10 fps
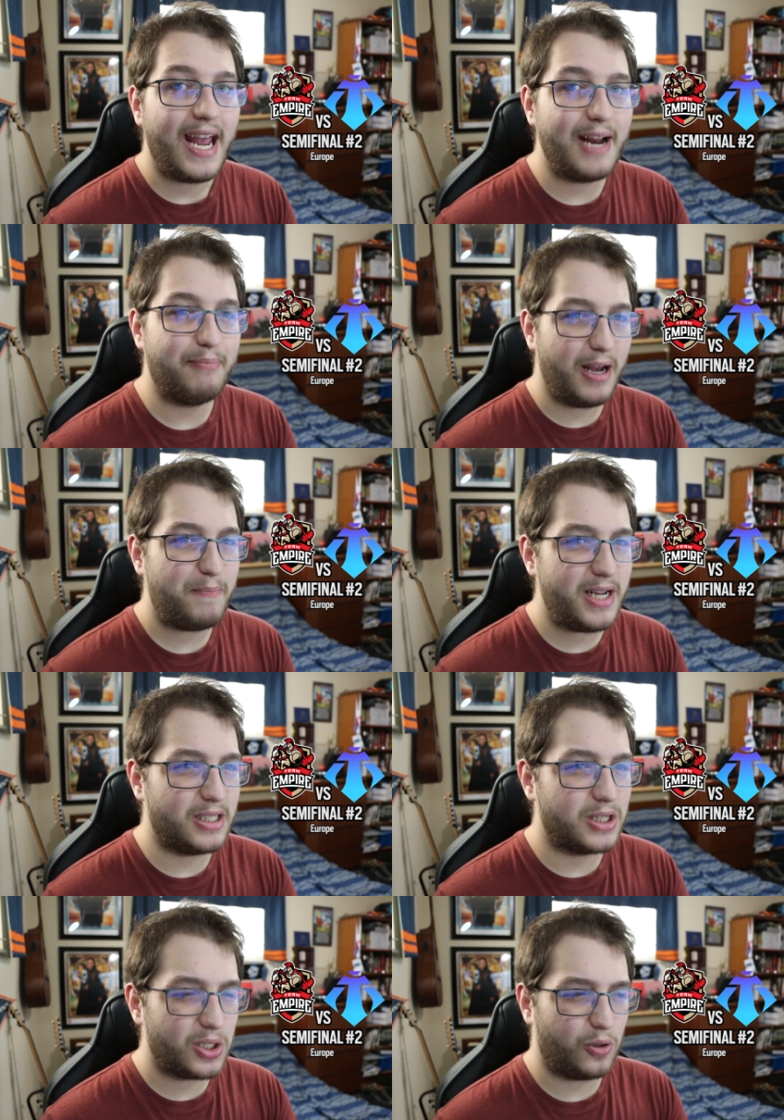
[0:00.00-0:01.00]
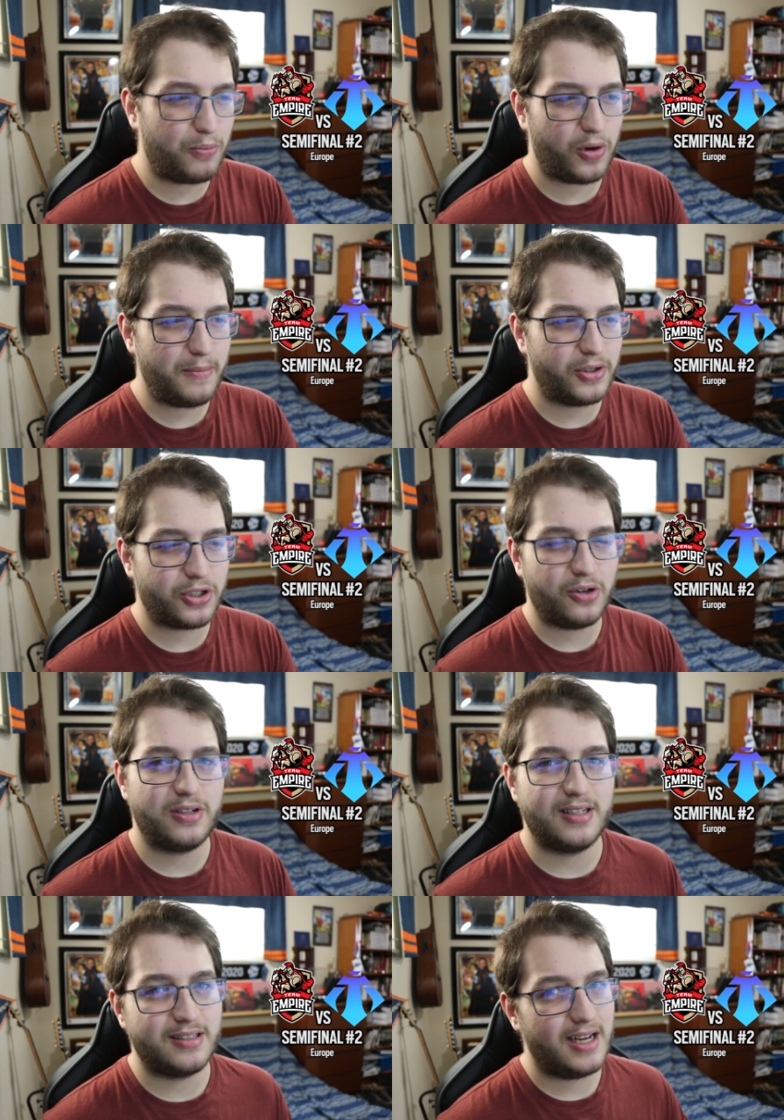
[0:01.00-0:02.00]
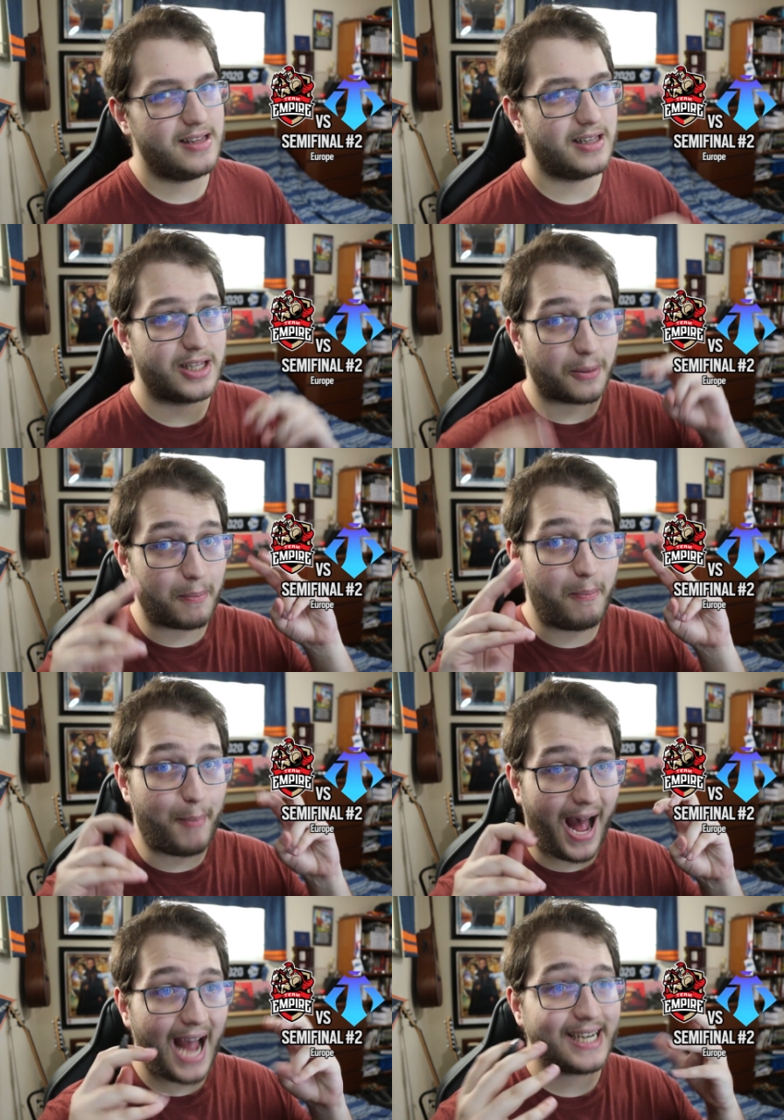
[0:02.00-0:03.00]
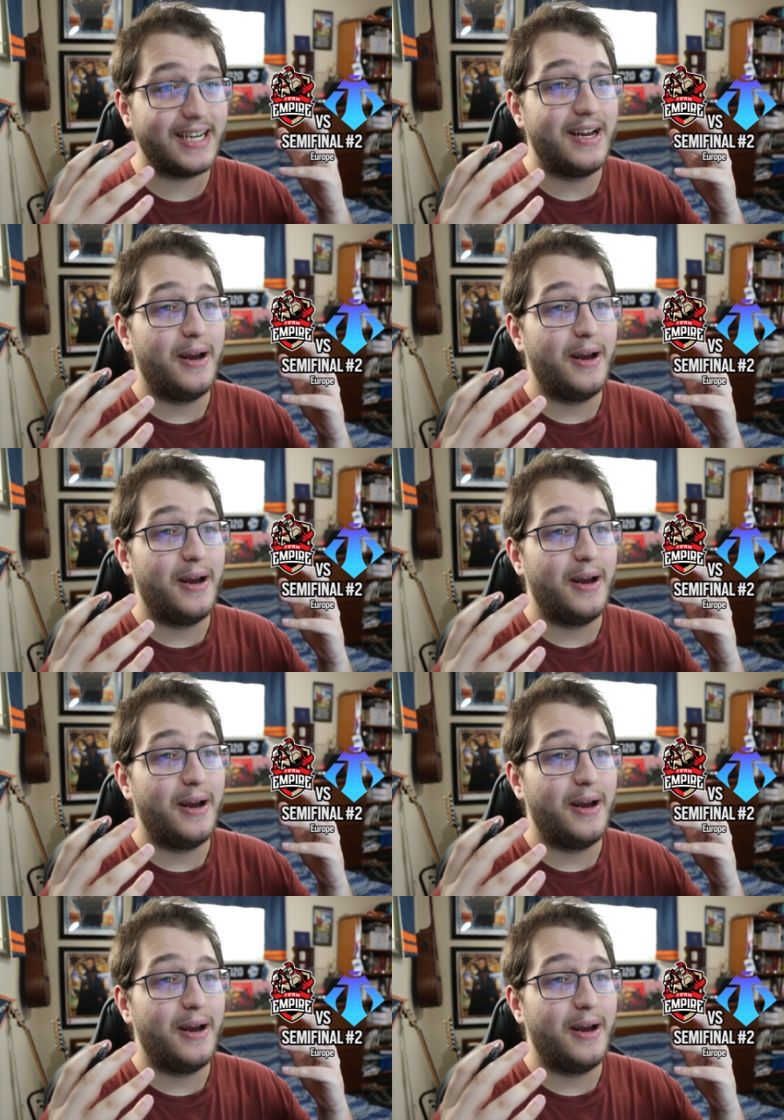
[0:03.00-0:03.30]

It might be a little premature to say that they're back,